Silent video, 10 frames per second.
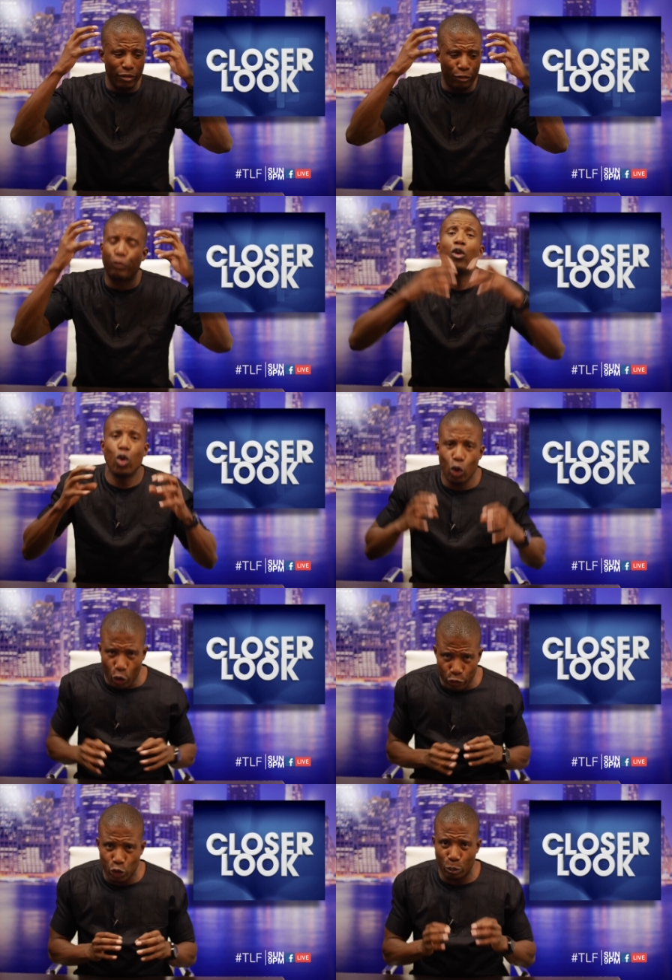full
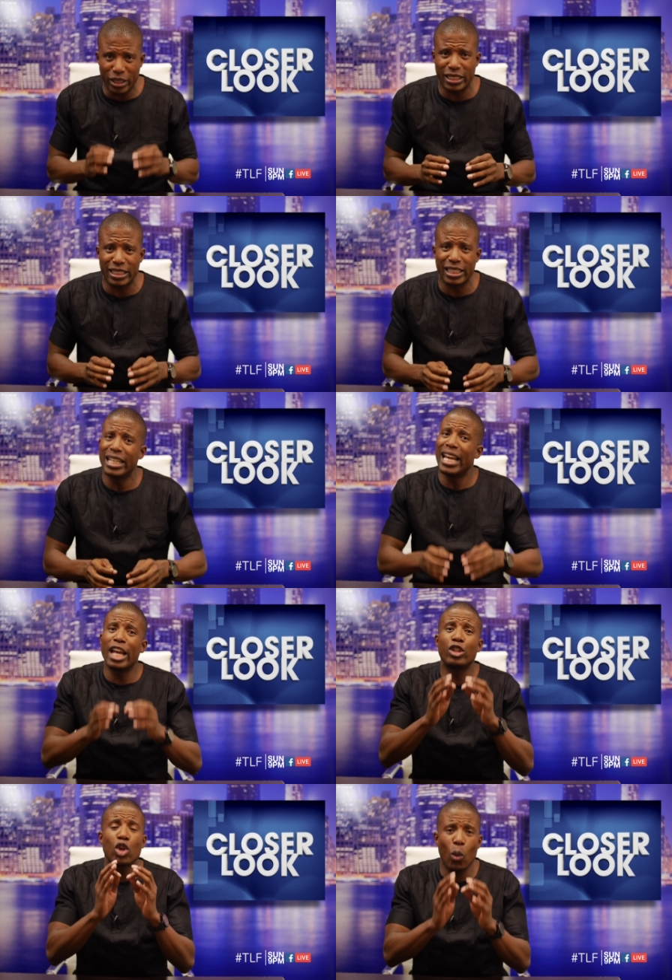of stupidity.
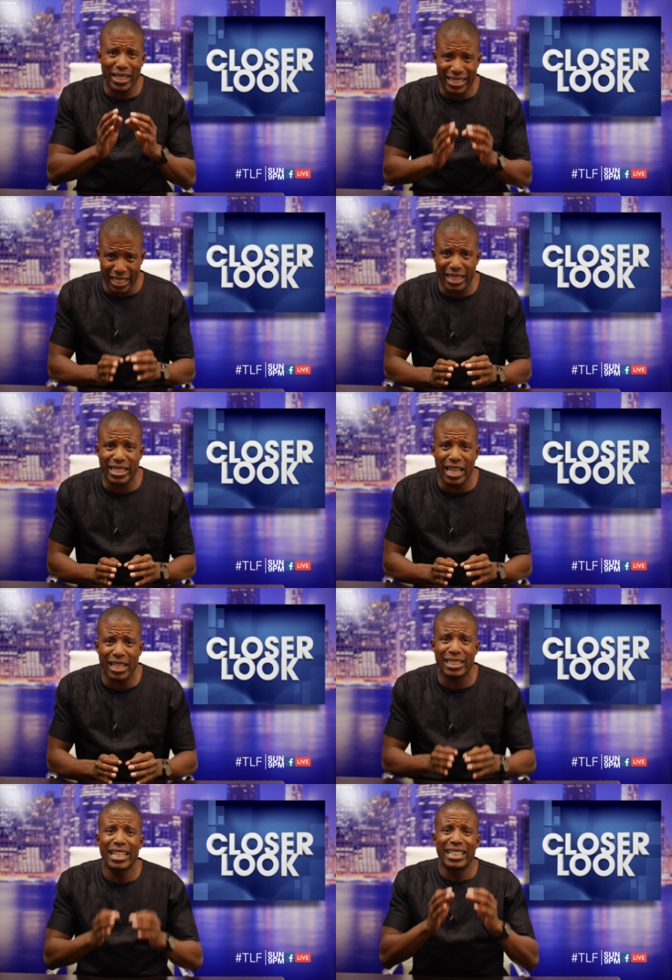And you know what death
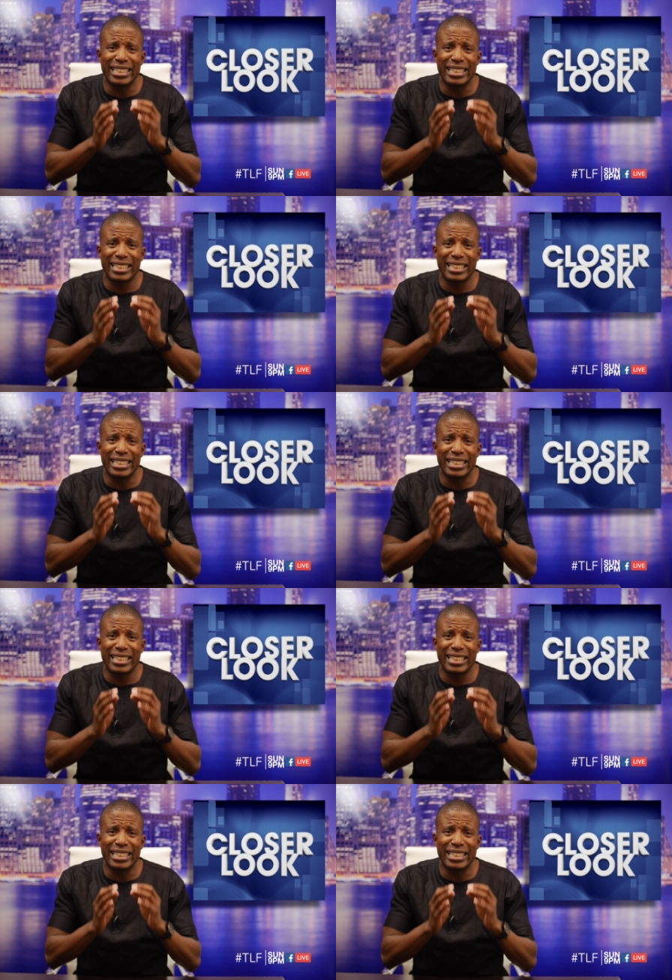does?